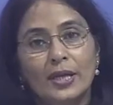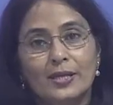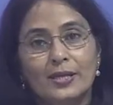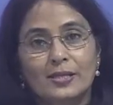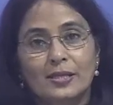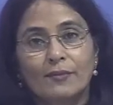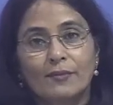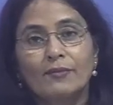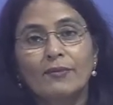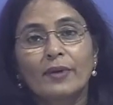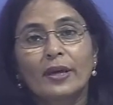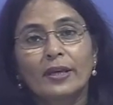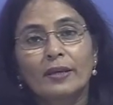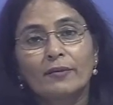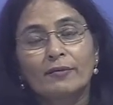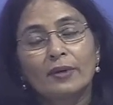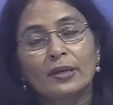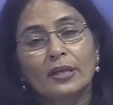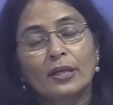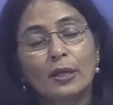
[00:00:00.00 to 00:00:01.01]
is a very,
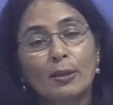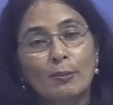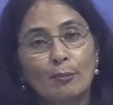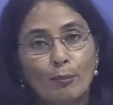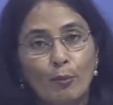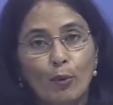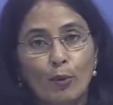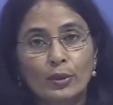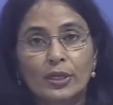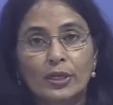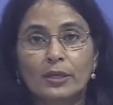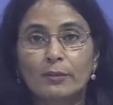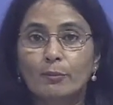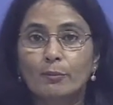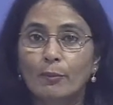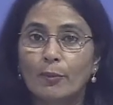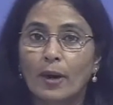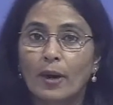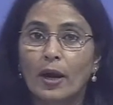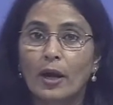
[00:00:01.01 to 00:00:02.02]
very important
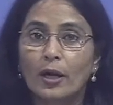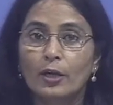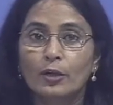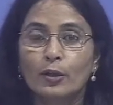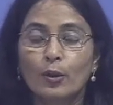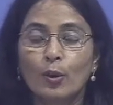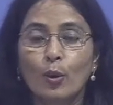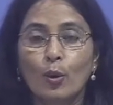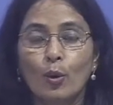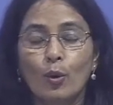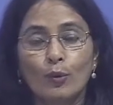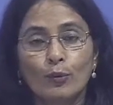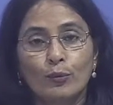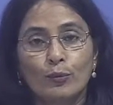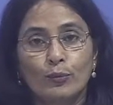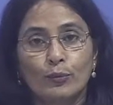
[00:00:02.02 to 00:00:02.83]
part of